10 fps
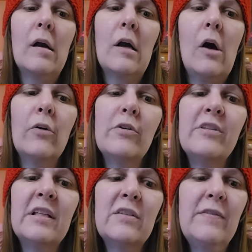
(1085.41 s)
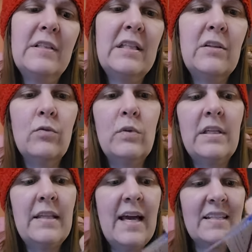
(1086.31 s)
Color 653.
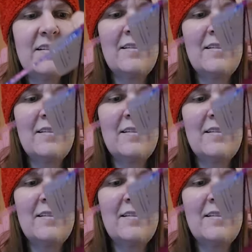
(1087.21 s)
That's